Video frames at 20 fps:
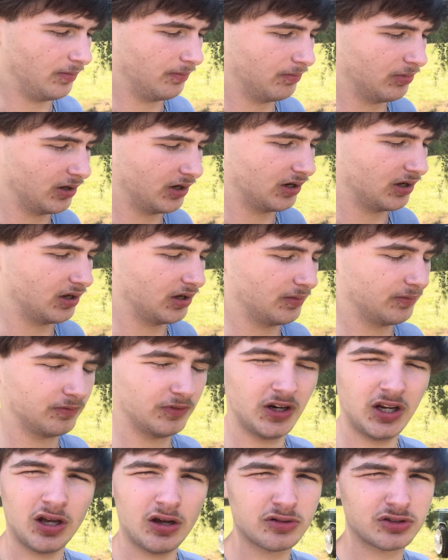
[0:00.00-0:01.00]
But
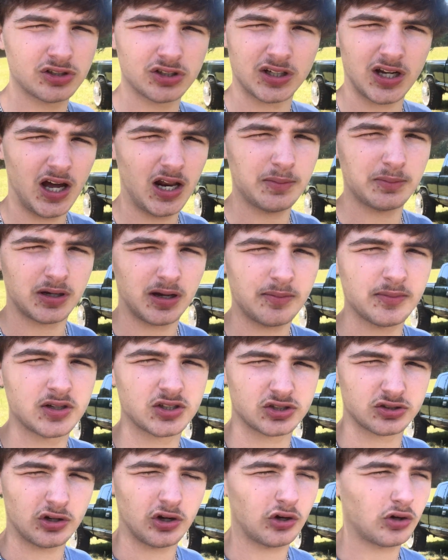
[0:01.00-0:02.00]
videos are kind of becoming a
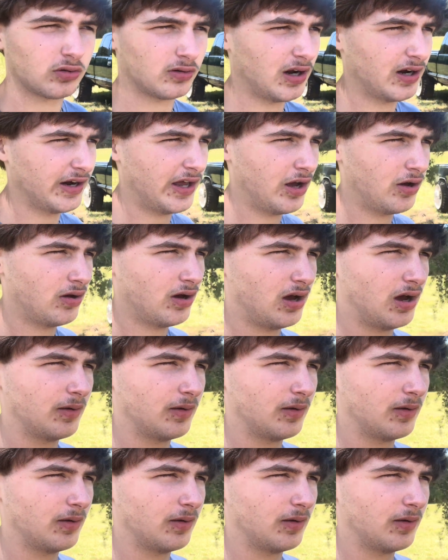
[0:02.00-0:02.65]
struggle right now.